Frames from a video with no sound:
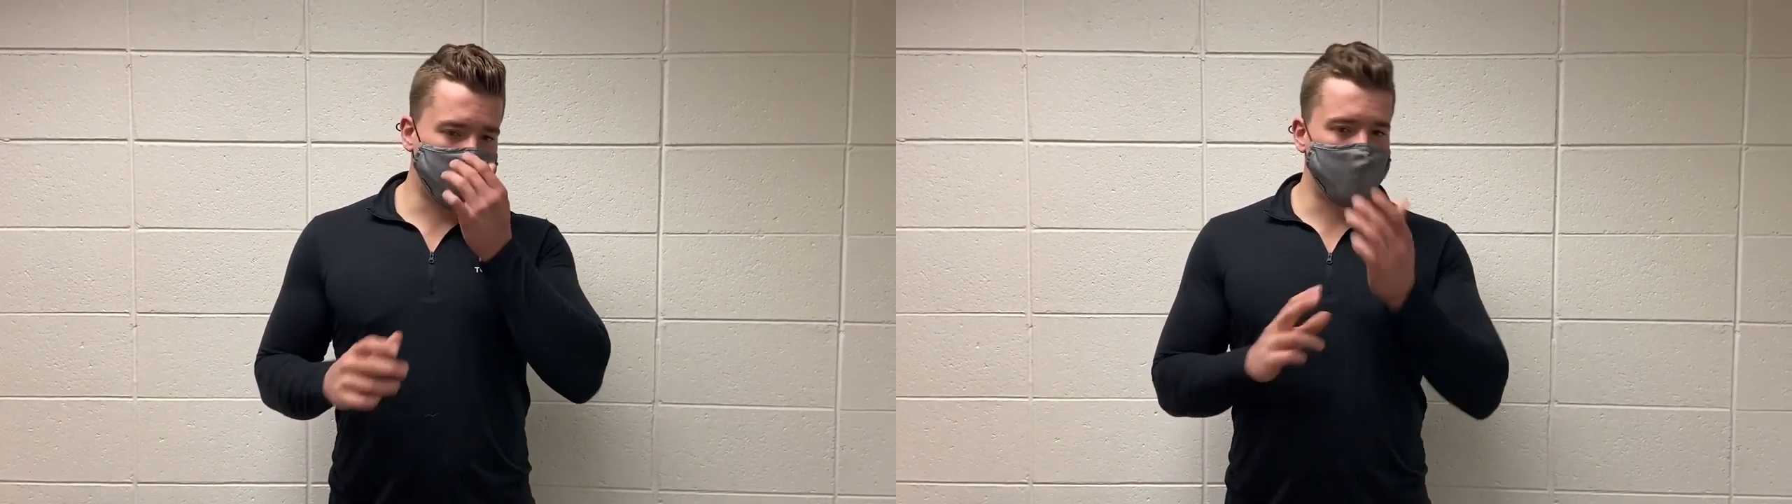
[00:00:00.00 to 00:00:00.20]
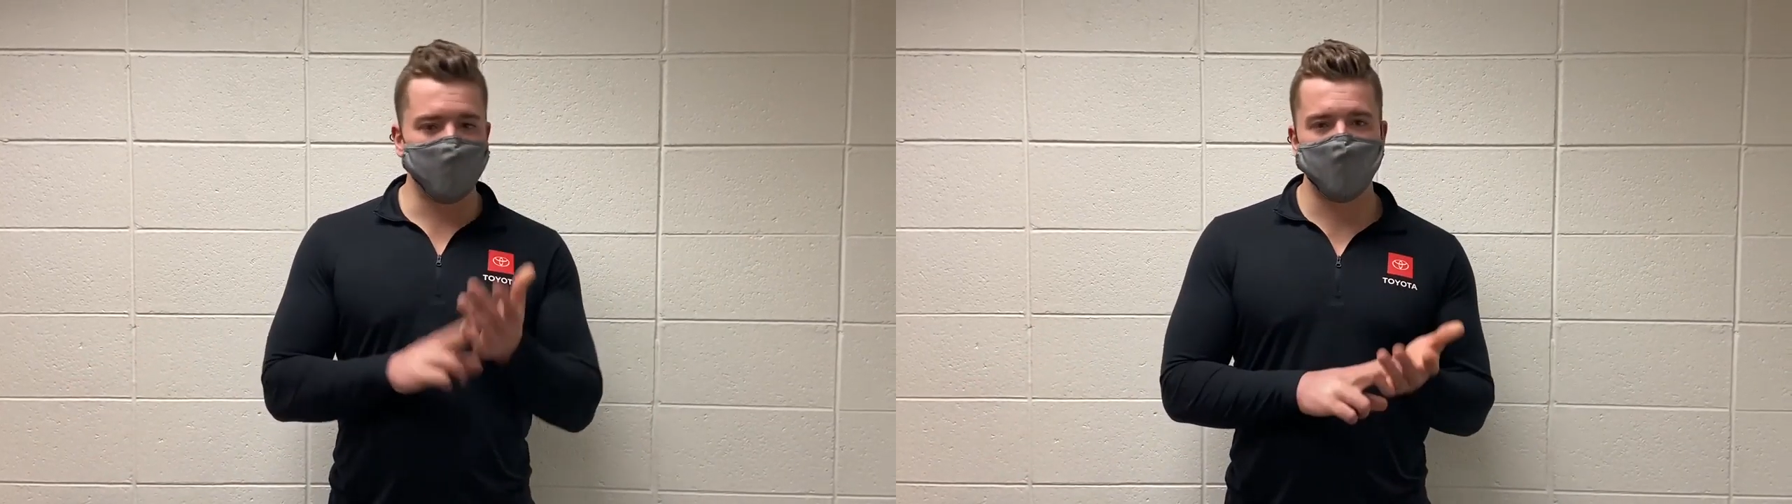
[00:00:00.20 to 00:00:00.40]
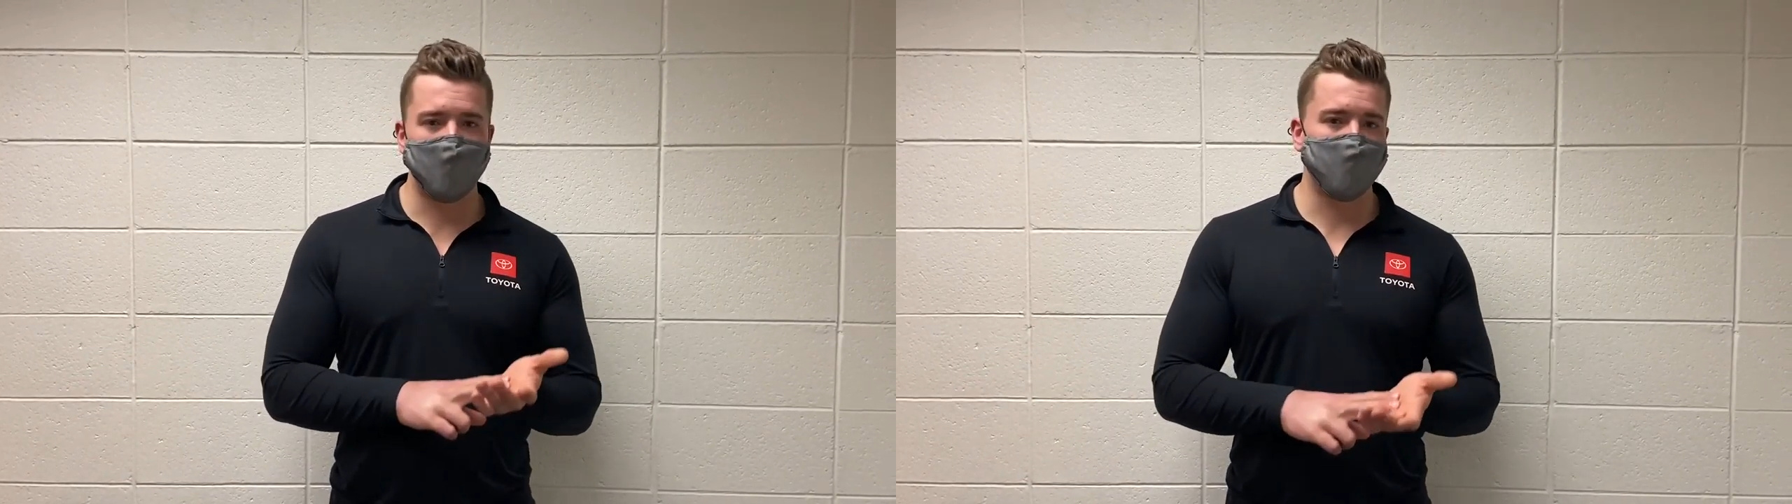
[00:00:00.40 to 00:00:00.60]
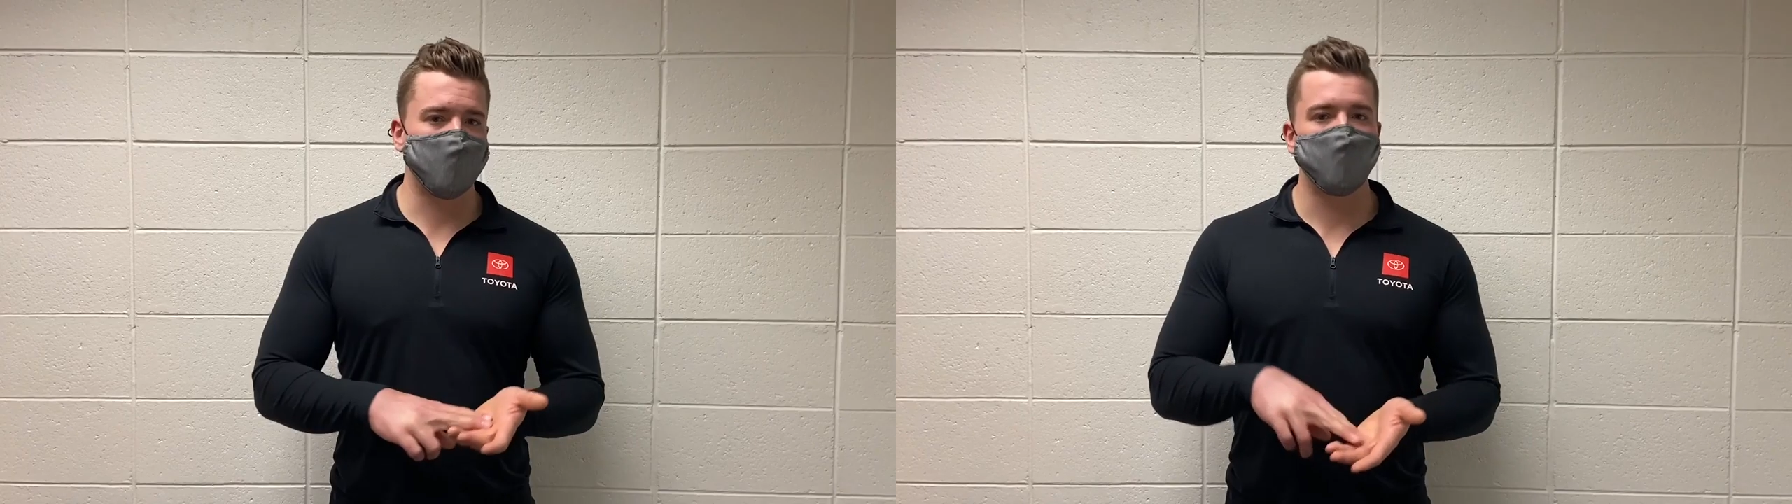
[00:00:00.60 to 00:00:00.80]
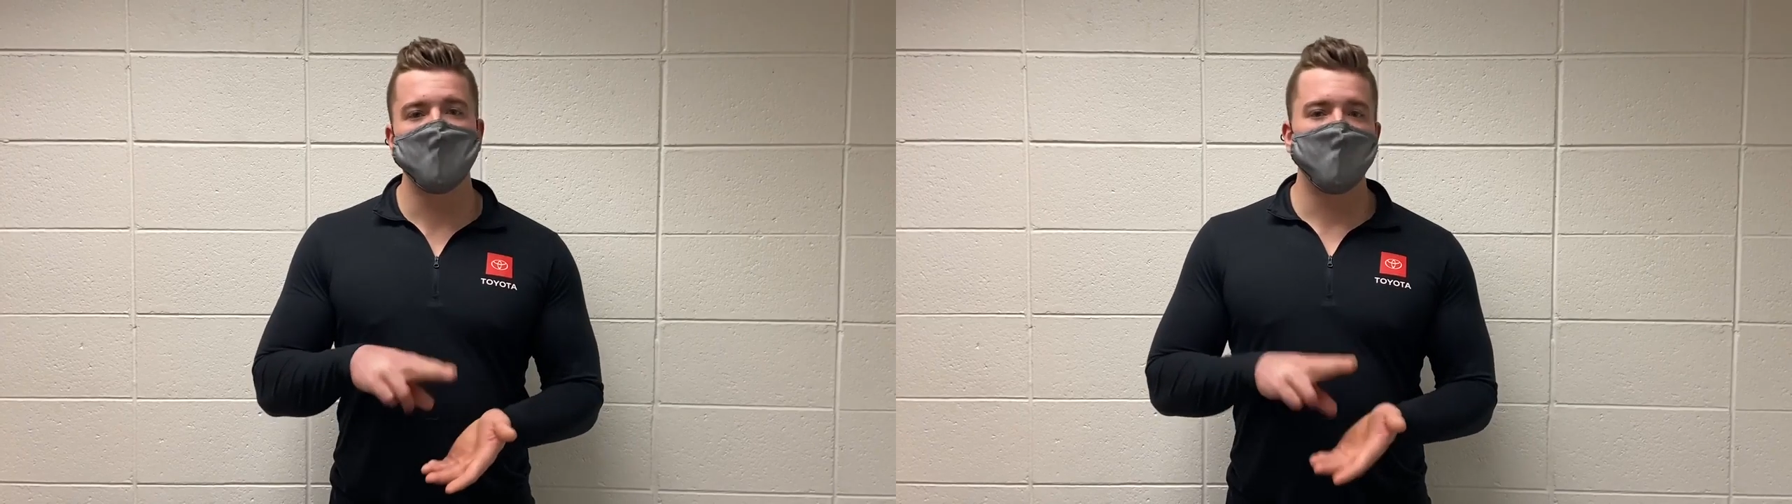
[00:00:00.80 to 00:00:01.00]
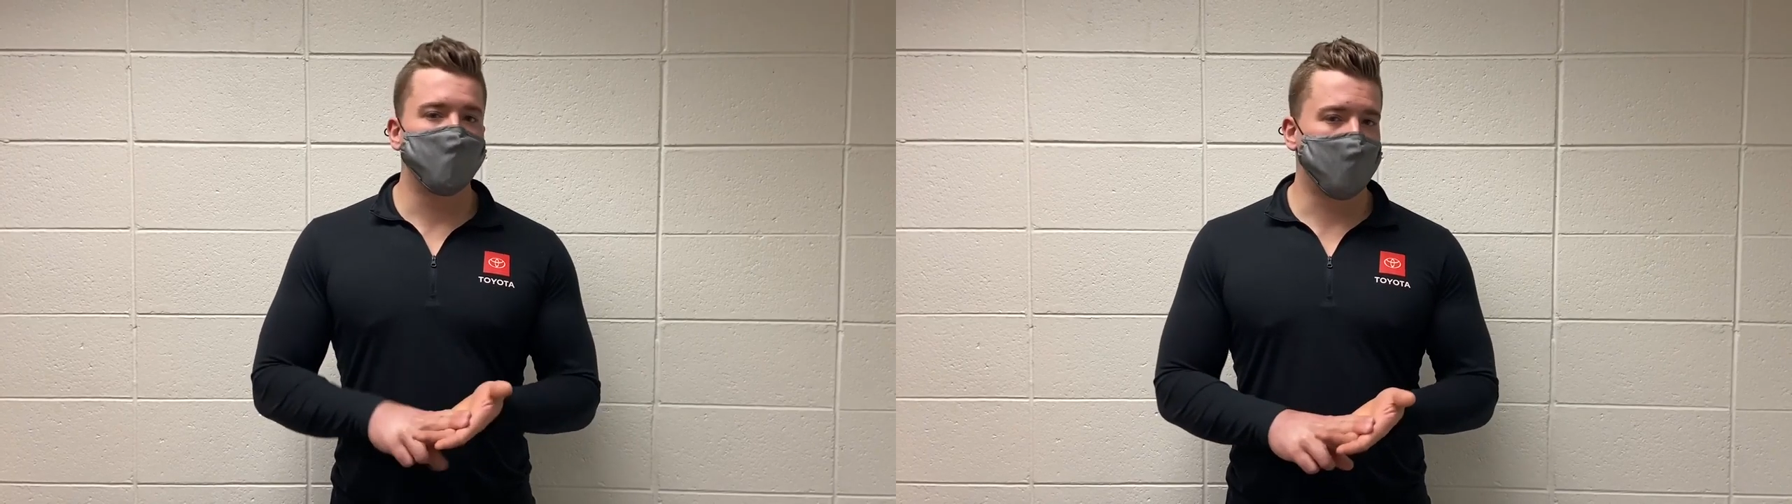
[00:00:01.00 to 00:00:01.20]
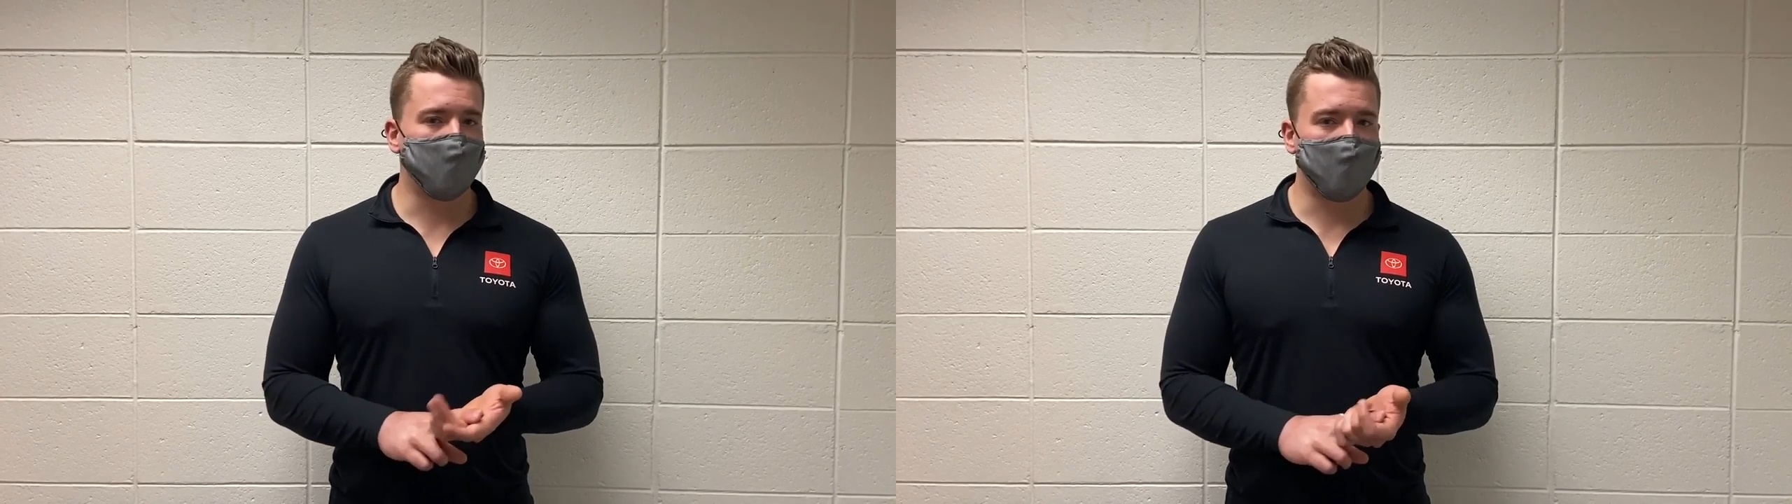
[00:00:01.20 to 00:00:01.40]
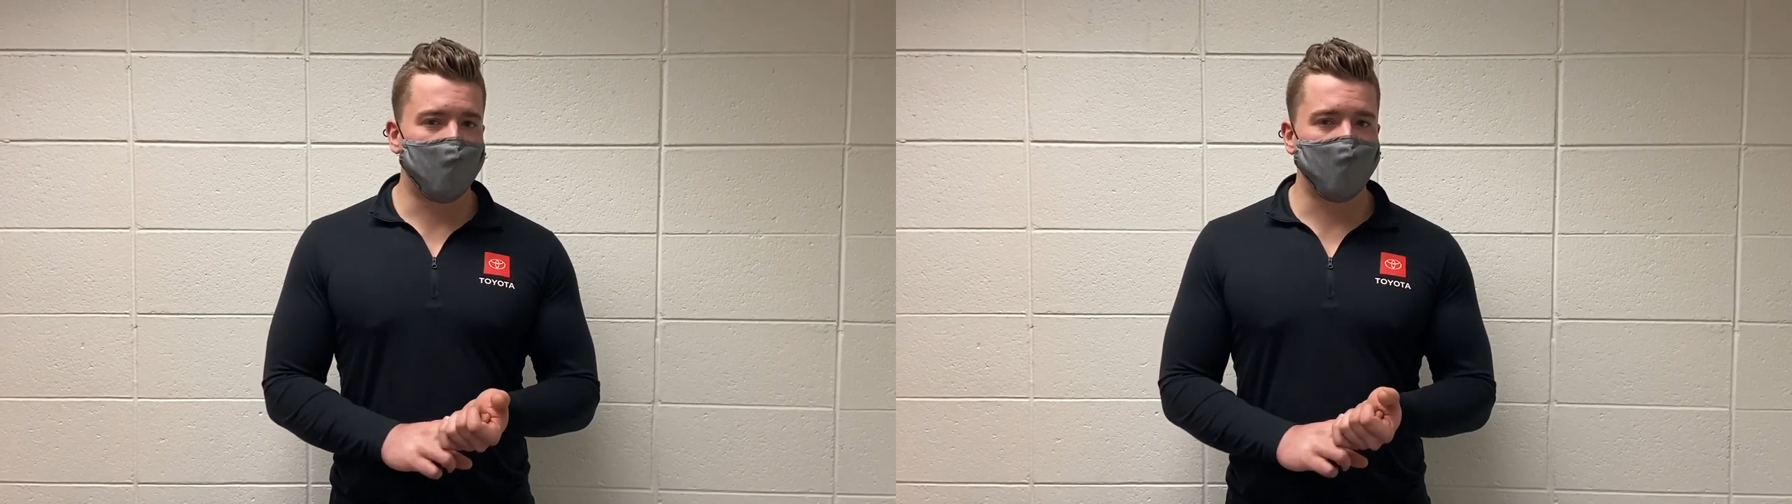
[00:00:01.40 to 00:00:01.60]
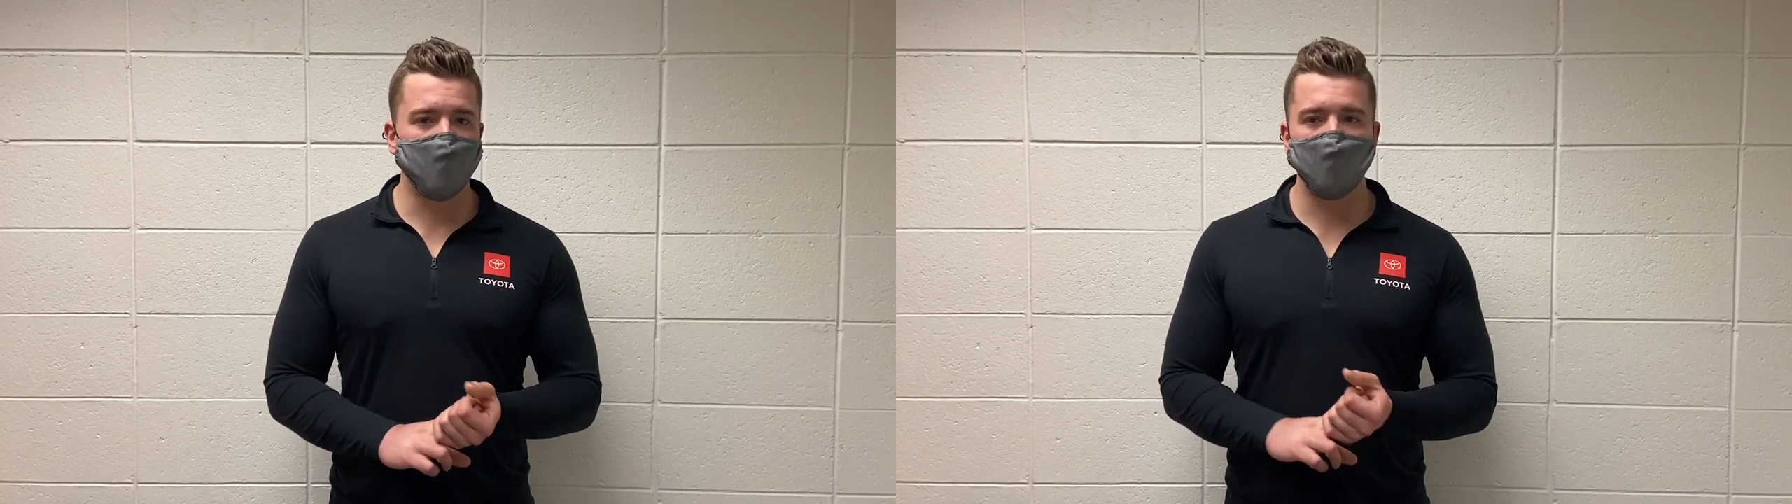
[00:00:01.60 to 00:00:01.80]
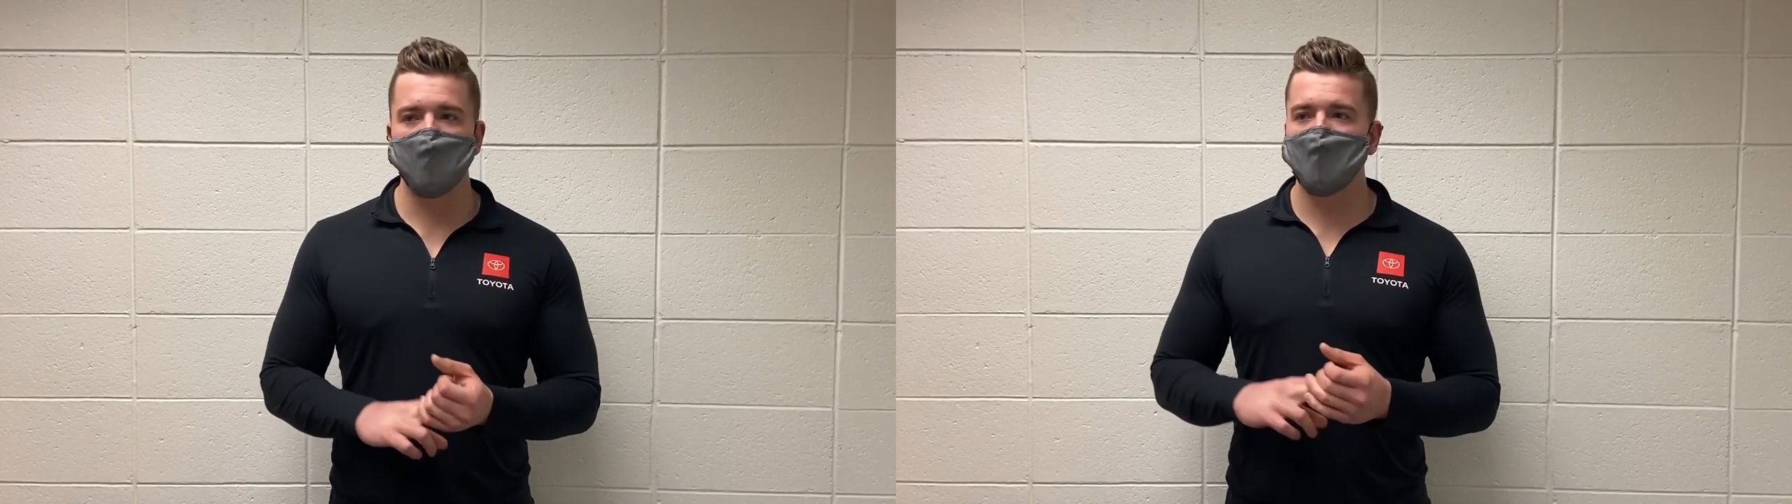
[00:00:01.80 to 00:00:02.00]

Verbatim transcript: insects, bird waste,